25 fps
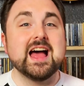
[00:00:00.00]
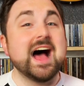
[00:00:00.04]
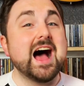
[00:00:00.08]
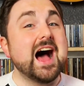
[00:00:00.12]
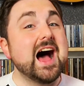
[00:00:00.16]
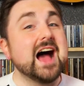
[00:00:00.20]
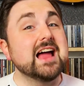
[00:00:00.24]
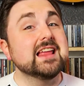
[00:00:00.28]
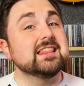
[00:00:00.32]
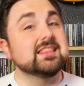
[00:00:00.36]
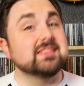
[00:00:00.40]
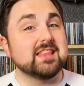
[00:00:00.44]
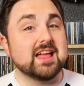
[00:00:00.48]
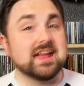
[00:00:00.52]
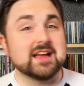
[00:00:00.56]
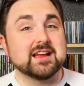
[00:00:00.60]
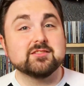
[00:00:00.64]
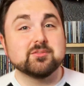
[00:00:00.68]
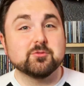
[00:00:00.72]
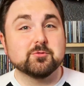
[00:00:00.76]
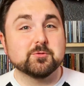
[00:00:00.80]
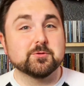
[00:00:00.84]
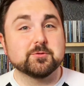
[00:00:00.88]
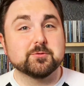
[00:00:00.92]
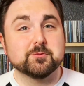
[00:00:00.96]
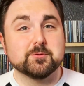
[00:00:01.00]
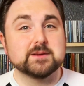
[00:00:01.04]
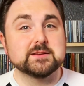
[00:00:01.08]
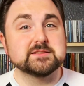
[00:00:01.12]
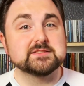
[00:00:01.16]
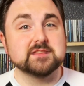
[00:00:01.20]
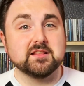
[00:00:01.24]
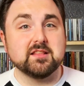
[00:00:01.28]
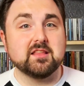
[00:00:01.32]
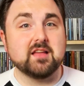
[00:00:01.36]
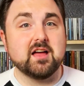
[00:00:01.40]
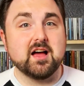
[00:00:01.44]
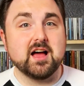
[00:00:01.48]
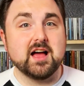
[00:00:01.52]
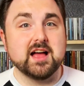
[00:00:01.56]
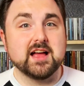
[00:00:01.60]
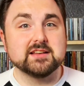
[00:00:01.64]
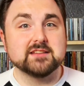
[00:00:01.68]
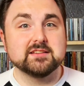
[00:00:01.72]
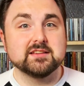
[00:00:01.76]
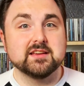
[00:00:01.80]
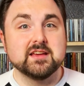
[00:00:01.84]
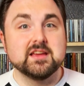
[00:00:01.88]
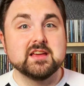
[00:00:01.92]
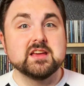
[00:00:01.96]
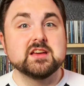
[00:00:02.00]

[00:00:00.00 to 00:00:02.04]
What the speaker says: I like Lord of the Rings a lot.